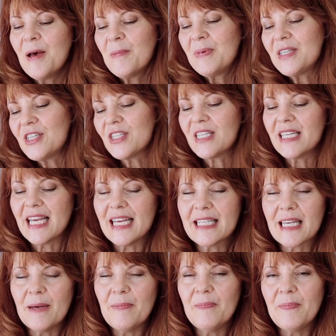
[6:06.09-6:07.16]
But just in case
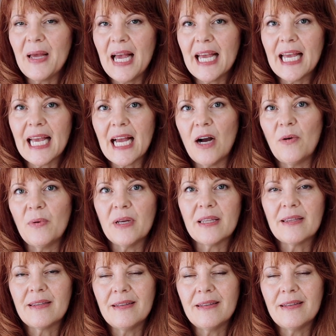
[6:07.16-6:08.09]
I'm hanging out with,